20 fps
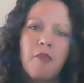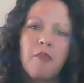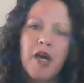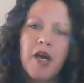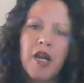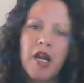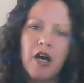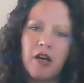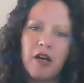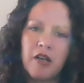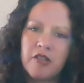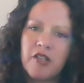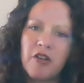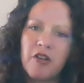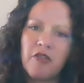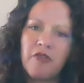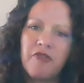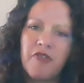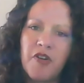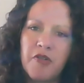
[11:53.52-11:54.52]
but
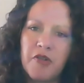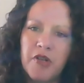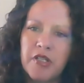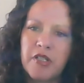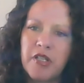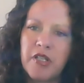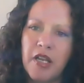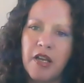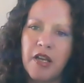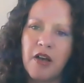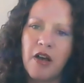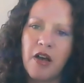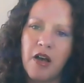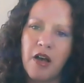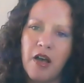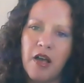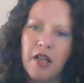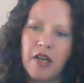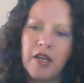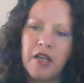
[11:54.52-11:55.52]
also focusing
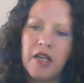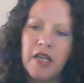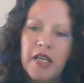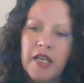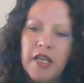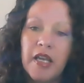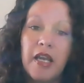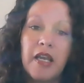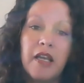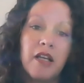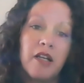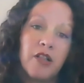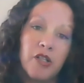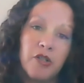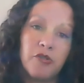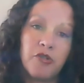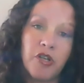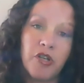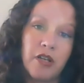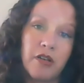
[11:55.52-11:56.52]
on
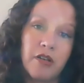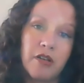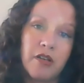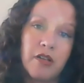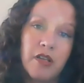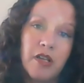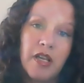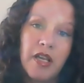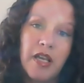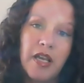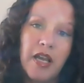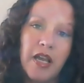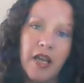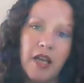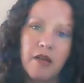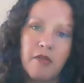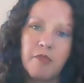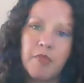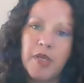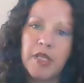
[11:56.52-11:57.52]
inclusion
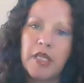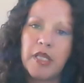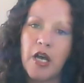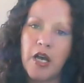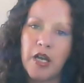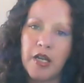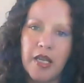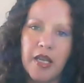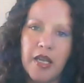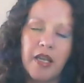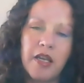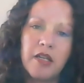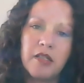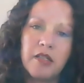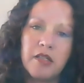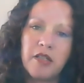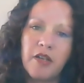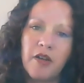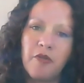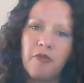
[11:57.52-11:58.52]
and belonging.
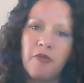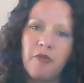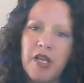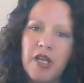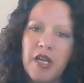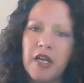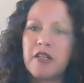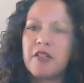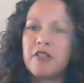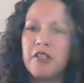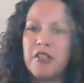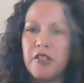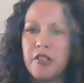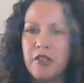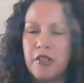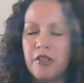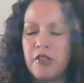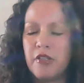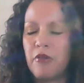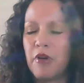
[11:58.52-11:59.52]
And so we actually
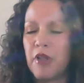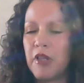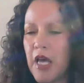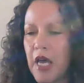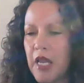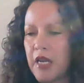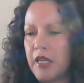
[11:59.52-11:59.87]
do a lot